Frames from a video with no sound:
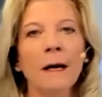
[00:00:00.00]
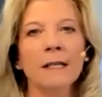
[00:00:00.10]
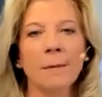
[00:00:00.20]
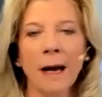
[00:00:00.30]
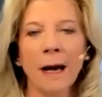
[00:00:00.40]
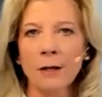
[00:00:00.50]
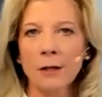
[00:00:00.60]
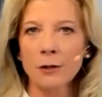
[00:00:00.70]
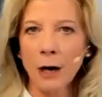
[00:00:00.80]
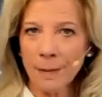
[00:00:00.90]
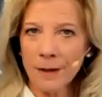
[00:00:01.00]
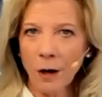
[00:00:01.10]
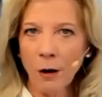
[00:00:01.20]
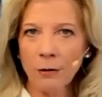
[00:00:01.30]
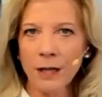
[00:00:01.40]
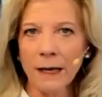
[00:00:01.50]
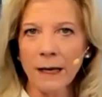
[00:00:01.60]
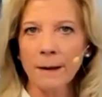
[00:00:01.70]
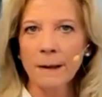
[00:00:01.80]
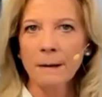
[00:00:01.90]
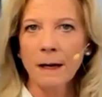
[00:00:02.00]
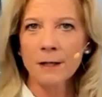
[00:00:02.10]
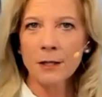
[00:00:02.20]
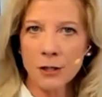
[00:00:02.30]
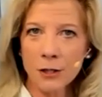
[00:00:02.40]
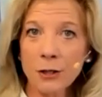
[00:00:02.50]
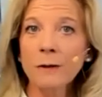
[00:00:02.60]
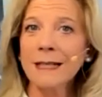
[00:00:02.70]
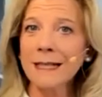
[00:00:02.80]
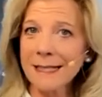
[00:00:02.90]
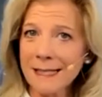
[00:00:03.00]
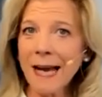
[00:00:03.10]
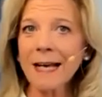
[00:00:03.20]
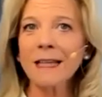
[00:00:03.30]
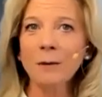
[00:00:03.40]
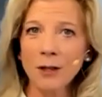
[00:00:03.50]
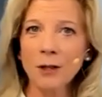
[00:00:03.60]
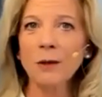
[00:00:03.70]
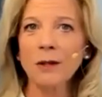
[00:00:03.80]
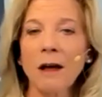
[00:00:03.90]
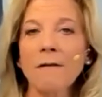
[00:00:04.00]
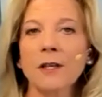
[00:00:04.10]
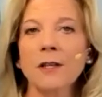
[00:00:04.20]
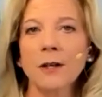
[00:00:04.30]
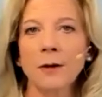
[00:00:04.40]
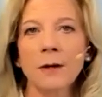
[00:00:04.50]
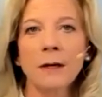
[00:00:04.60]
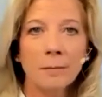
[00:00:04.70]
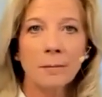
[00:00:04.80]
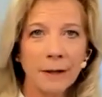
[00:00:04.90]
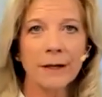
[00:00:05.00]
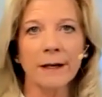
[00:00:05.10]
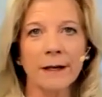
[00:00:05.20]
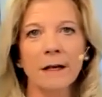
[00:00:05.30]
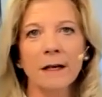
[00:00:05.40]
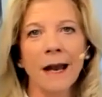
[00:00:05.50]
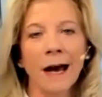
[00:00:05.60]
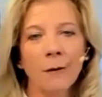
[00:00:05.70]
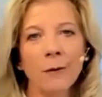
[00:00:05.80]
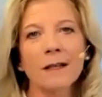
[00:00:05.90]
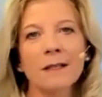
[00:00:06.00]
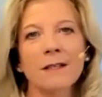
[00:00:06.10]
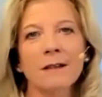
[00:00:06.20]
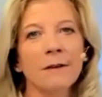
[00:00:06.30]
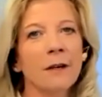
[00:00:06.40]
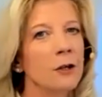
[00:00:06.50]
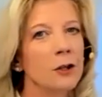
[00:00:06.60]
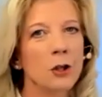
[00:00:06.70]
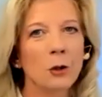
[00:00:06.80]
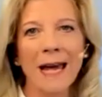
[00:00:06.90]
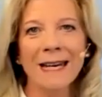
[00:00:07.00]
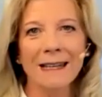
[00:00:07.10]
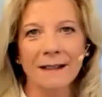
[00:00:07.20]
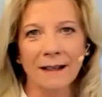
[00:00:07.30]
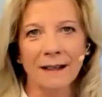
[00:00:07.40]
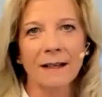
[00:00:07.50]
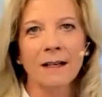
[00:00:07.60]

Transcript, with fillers: It's about dropping the whole thing and just doing exactly what you would love to do, period not relative to anything.